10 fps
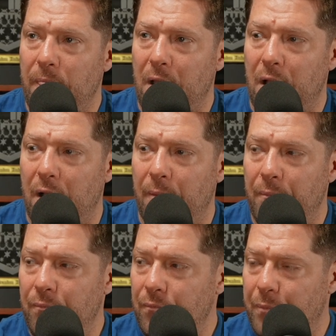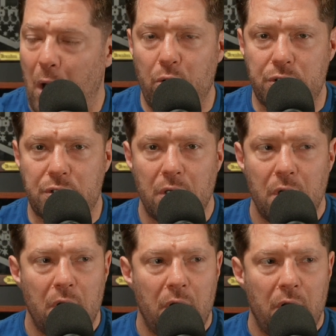a post
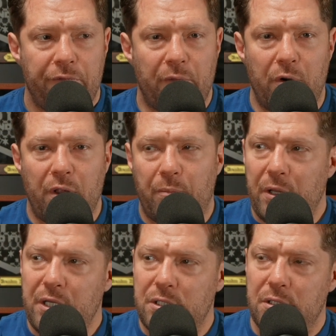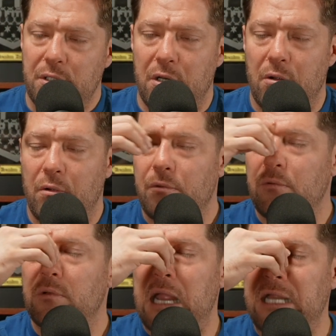from one of the police,
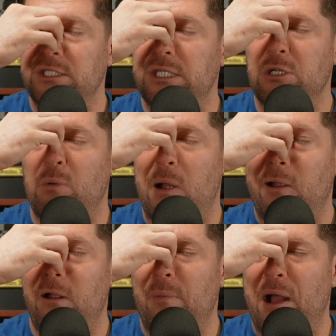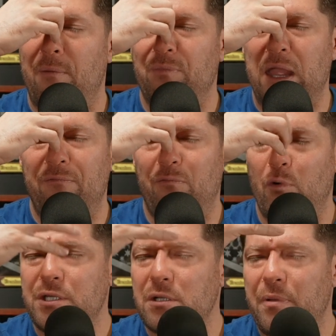agencies around here about like
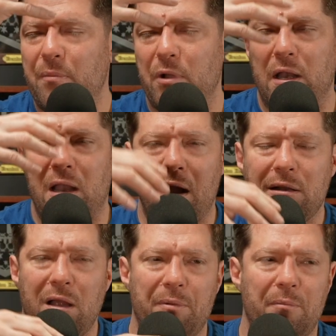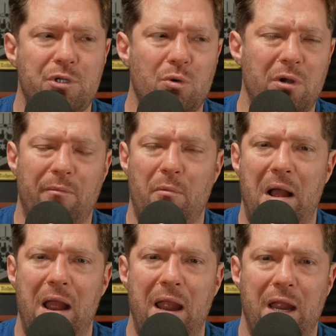40 some people getting locked up, and majority of them are
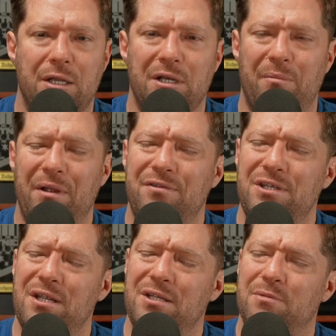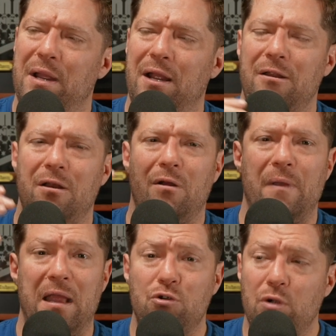my age. And I'm like, geez, man,
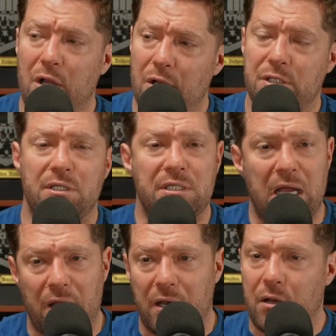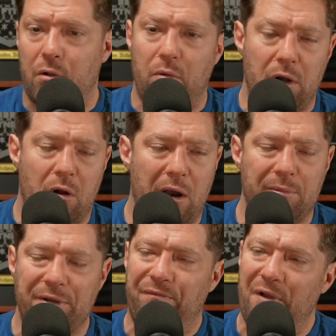in drugs and selling, and
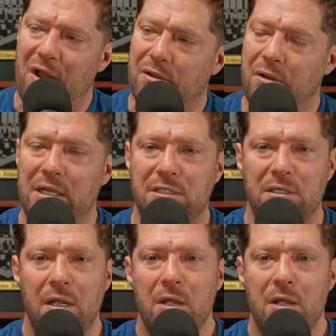I'm like, fuck, dude, that's